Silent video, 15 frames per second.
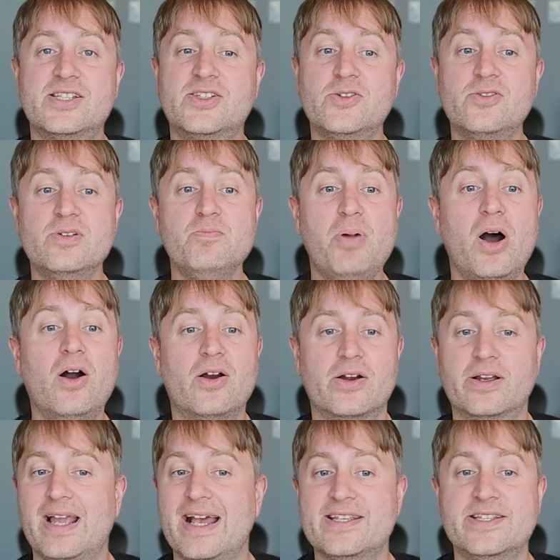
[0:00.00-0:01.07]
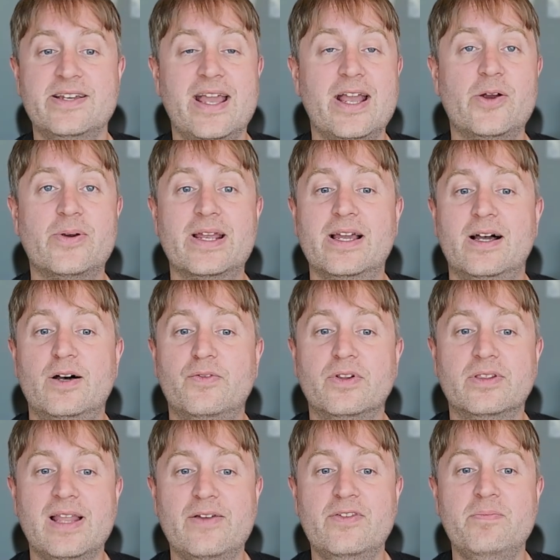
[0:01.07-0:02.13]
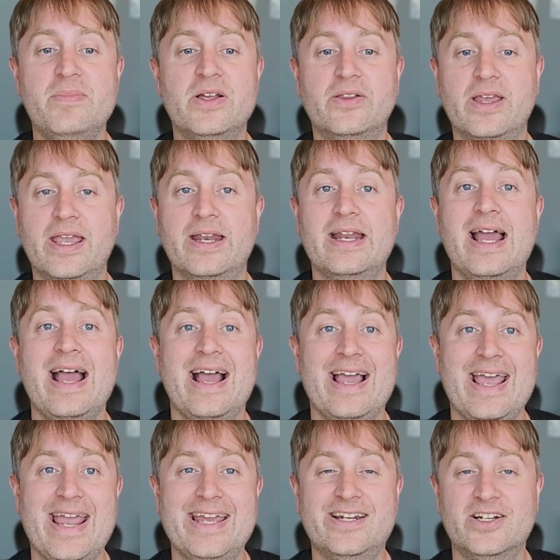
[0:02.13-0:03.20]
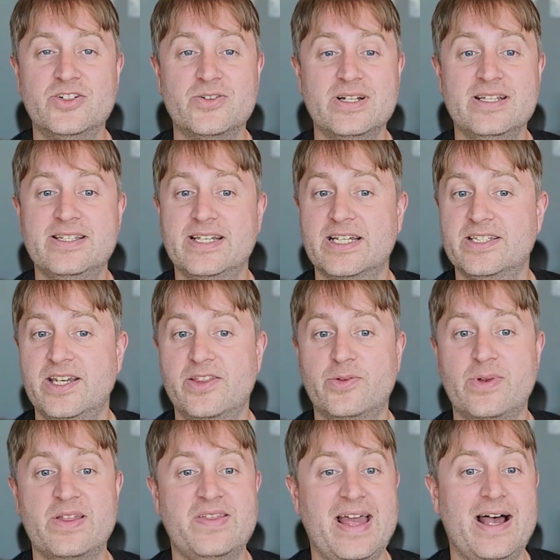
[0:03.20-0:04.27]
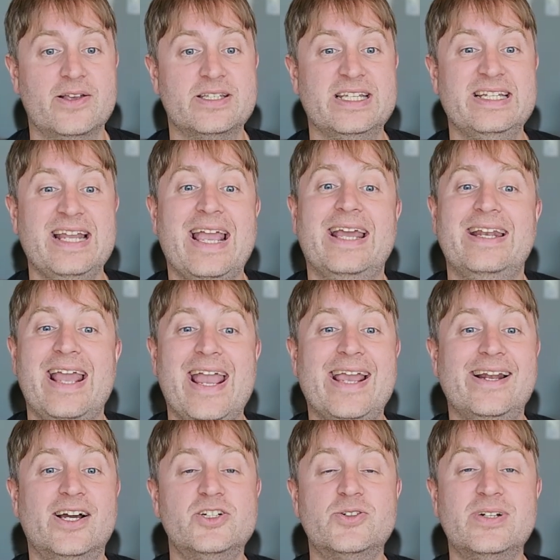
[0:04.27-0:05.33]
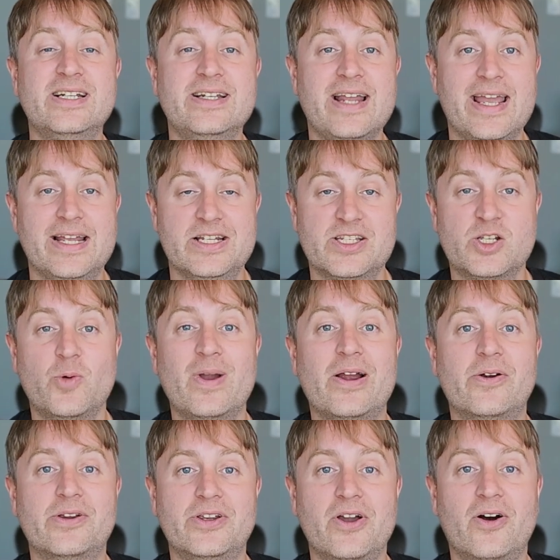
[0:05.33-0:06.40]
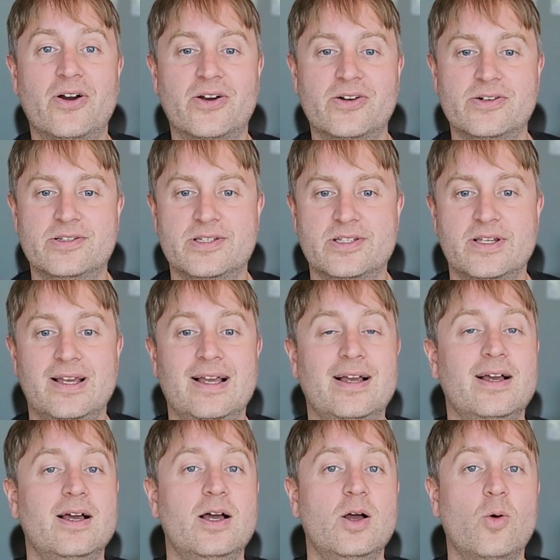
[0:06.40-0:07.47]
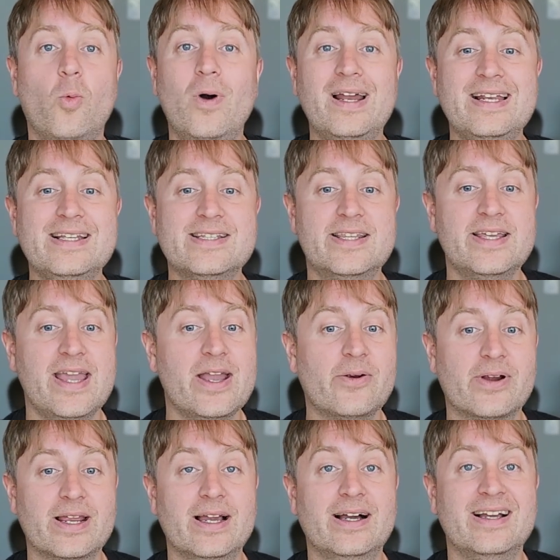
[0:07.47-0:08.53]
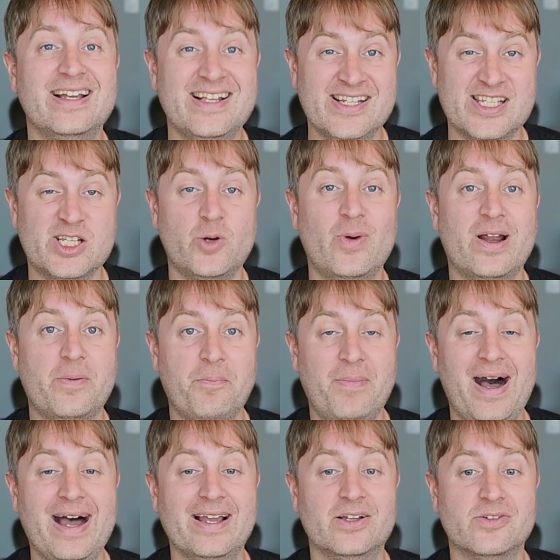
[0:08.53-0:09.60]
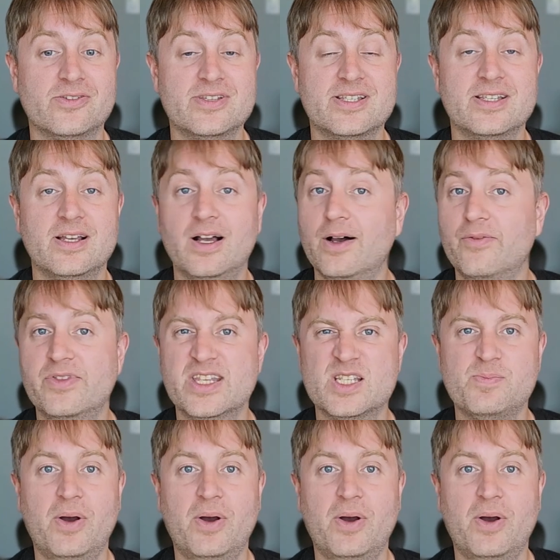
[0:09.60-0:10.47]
certain park has an area of 11,863,808 square yards. What is the area in square miles of this